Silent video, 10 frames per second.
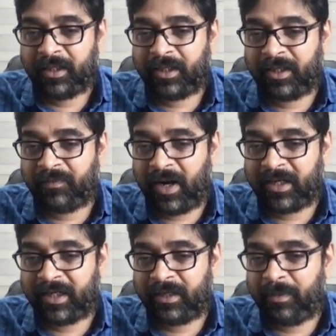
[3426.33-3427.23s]

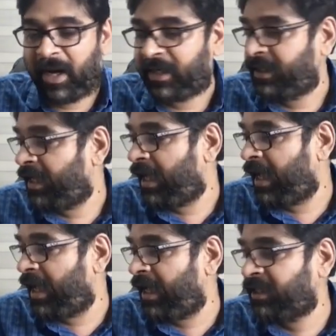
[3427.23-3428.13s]
divided by
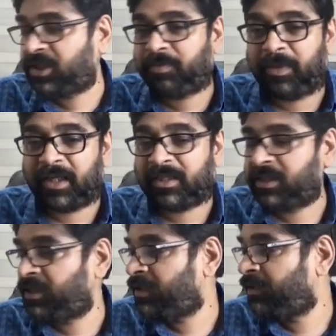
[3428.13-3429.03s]
X
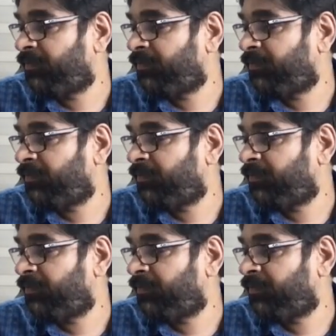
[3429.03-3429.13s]
plus